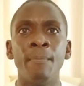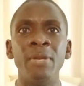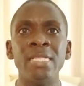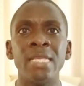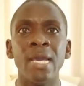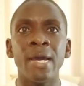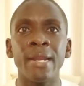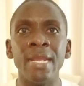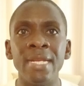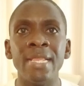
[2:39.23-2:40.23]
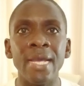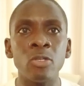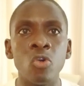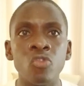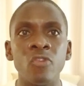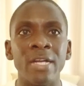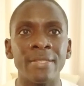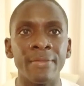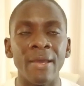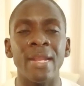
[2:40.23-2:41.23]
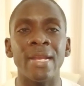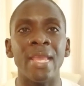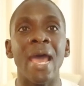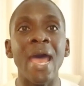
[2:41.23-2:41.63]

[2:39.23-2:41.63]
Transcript: please read that contract thoroughly.